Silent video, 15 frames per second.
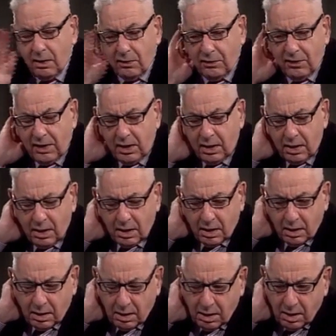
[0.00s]
The
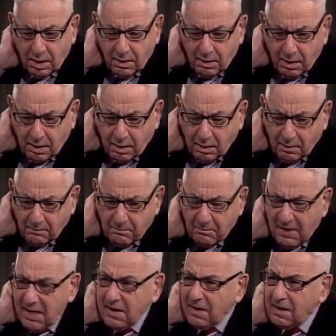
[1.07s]
uh, uh,
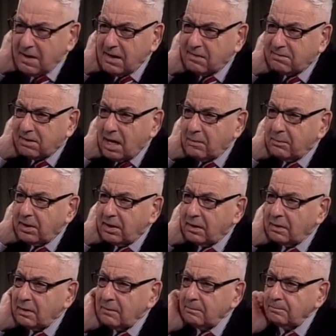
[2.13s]
medical examiner